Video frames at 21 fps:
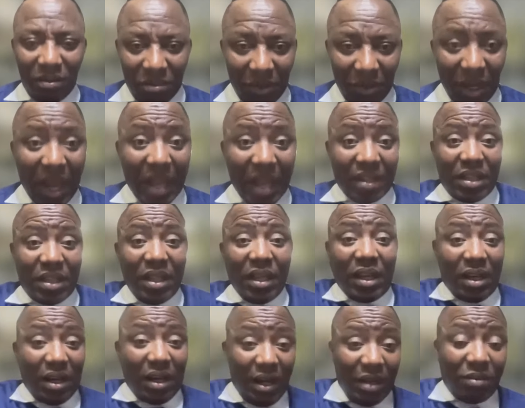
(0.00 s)
as he
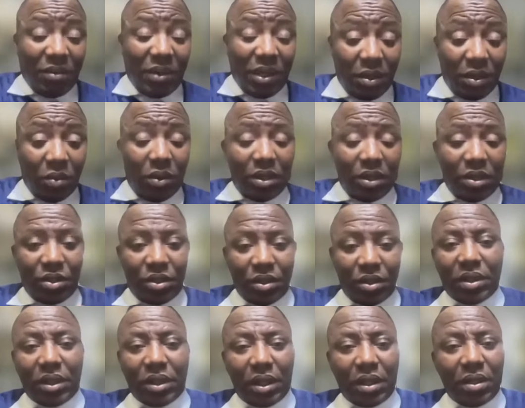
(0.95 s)
claimed he was
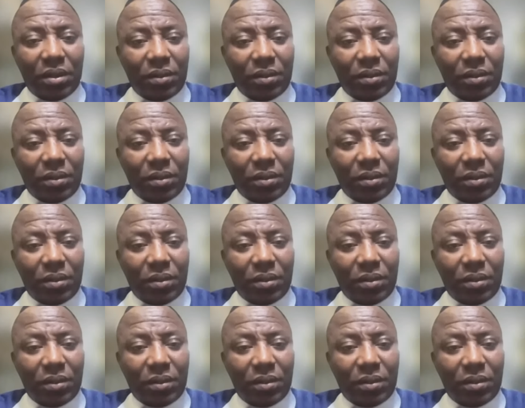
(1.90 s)
cheated.